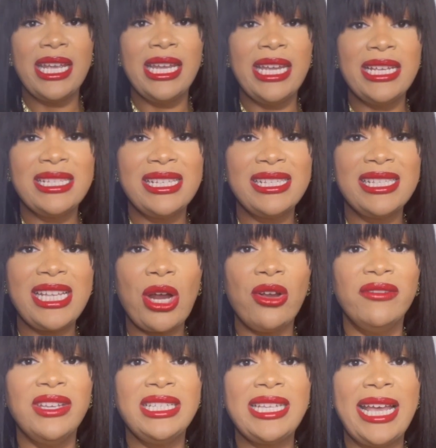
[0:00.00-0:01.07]
it is the
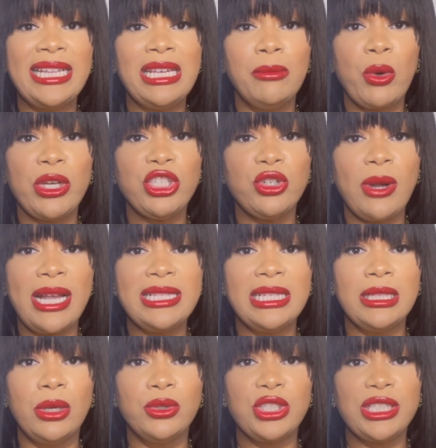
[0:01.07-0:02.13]
CeraVe Daily
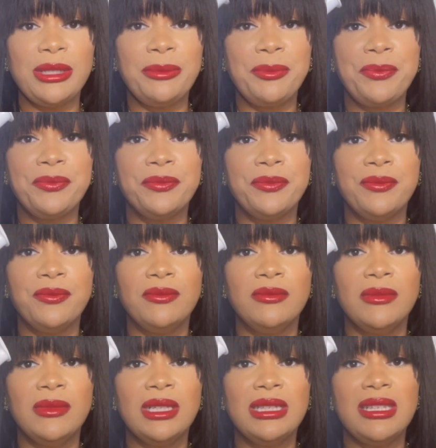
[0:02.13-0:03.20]
Moisturizing Lotion.
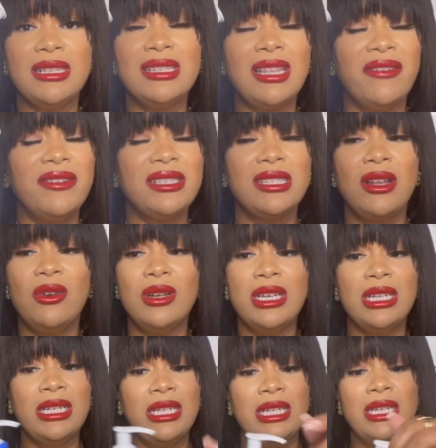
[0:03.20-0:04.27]
This stuff is so
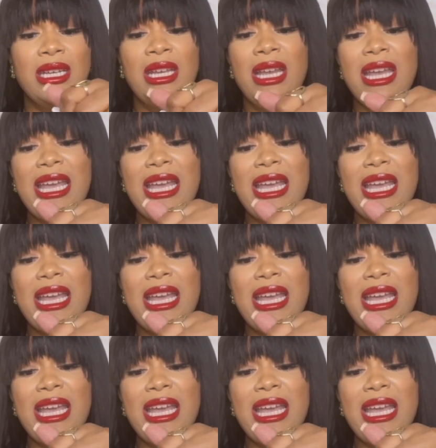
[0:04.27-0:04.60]
good.